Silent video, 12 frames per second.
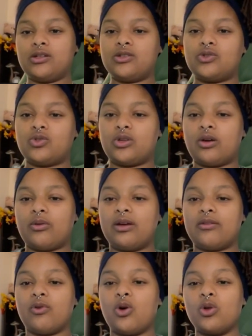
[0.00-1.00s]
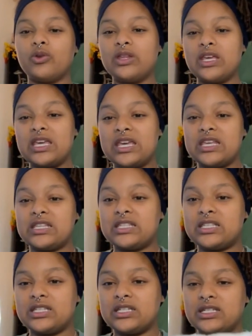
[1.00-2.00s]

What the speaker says: So now we have all these,